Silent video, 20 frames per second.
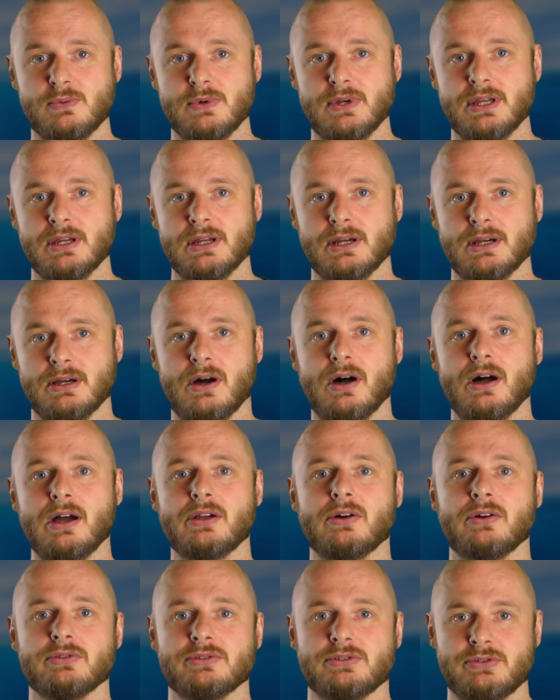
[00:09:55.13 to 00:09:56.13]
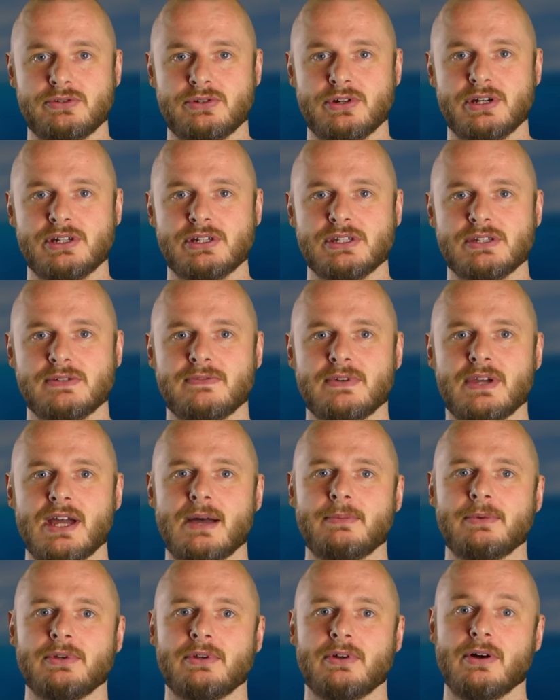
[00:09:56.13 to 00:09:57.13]
where high concentrations of
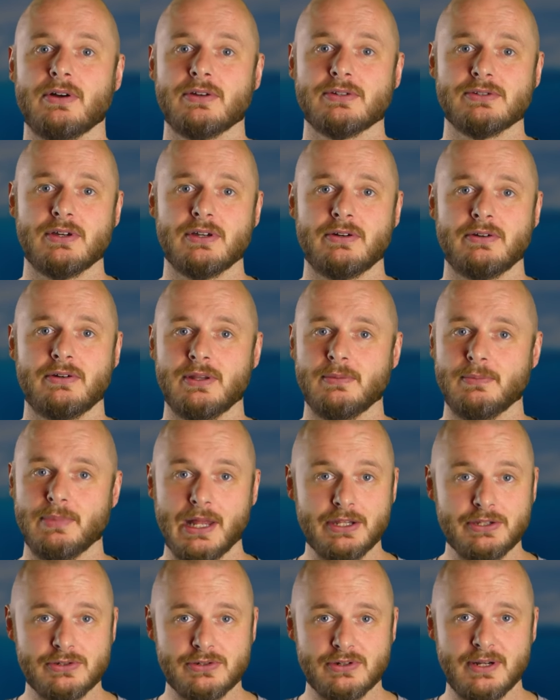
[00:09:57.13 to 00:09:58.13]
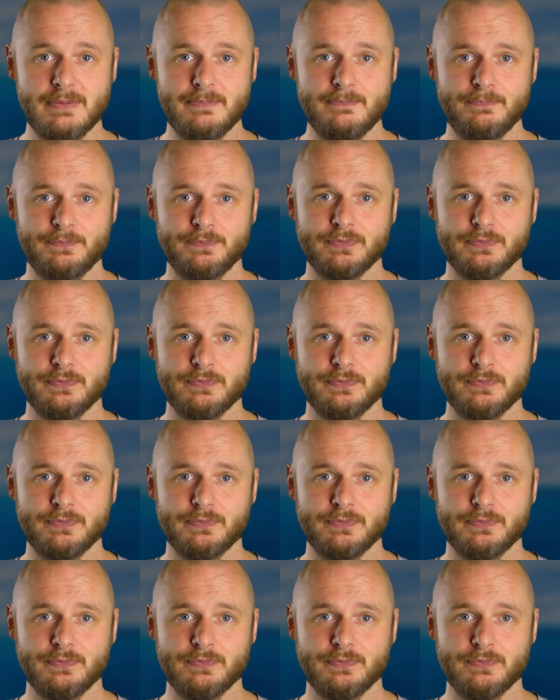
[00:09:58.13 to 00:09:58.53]
carbon dioxide are in the bloodstream.